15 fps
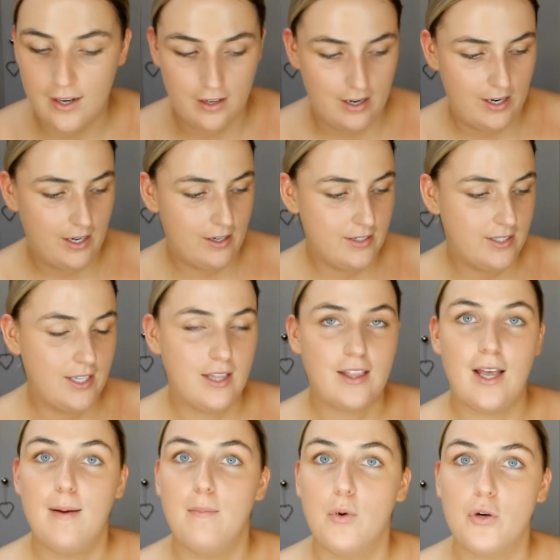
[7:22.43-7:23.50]
like I said,
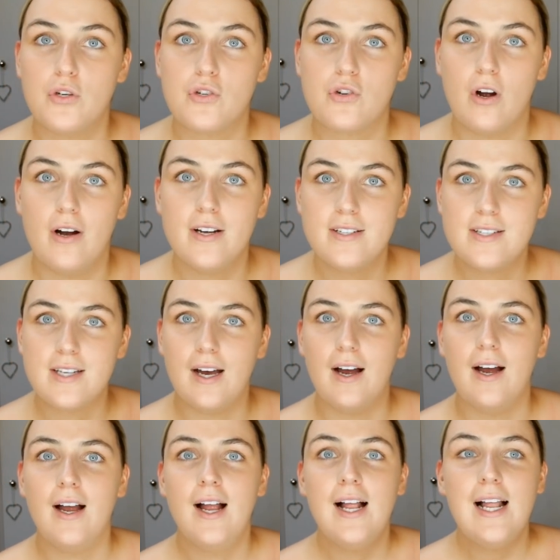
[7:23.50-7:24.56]
that
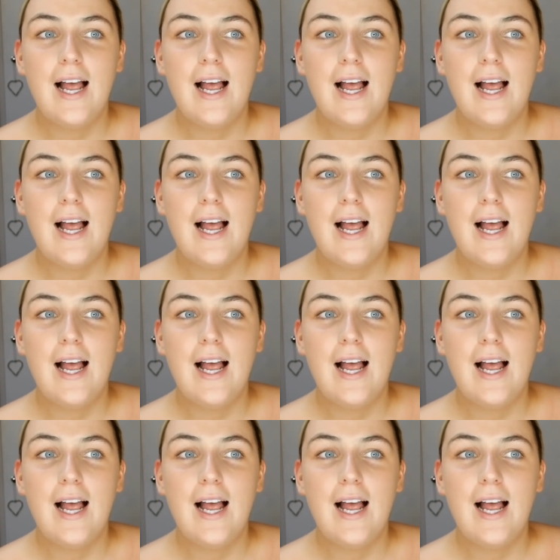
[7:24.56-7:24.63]
moisturiser